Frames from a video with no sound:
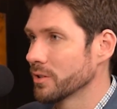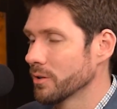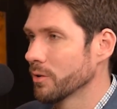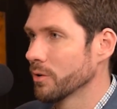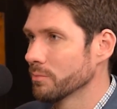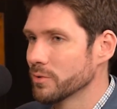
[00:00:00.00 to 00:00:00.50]

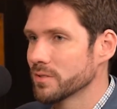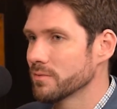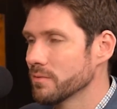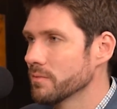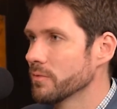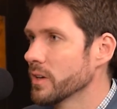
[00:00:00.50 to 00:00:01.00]
or just
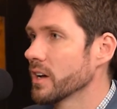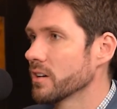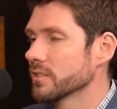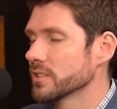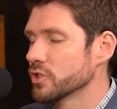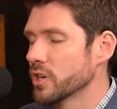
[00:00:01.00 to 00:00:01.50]

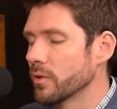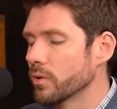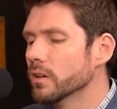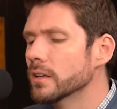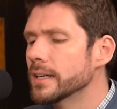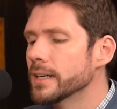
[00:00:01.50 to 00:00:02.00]
vehicles in
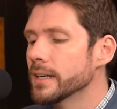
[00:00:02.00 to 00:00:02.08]
general.